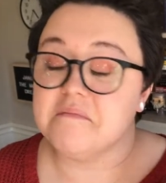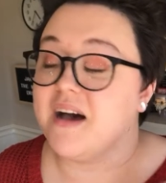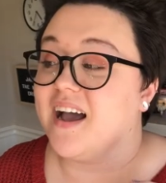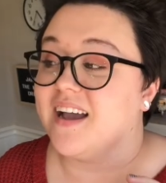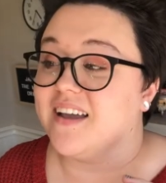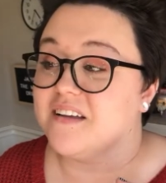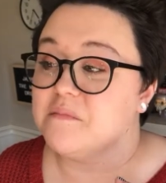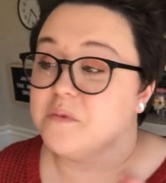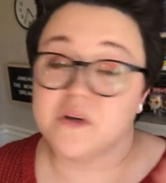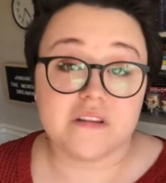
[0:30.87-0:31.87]
my
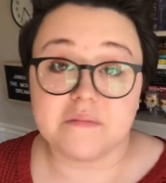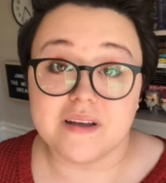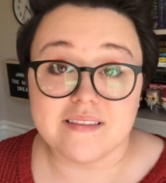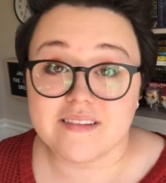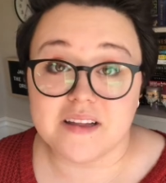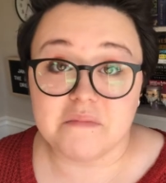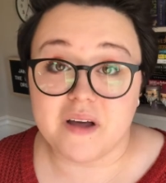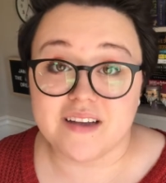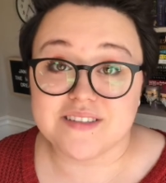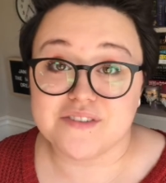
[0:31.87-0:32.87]
Book of the Month Club
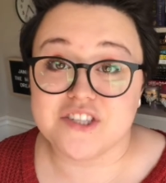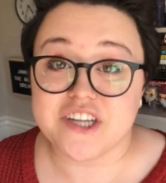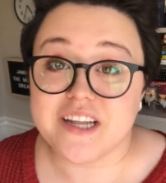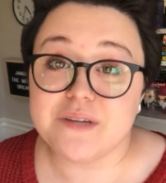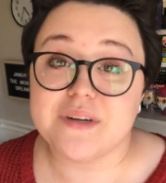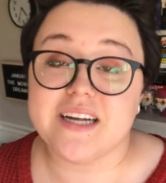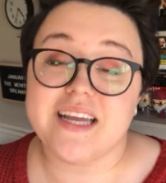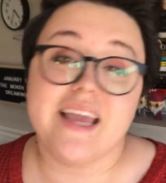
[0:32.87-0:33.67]
box for January,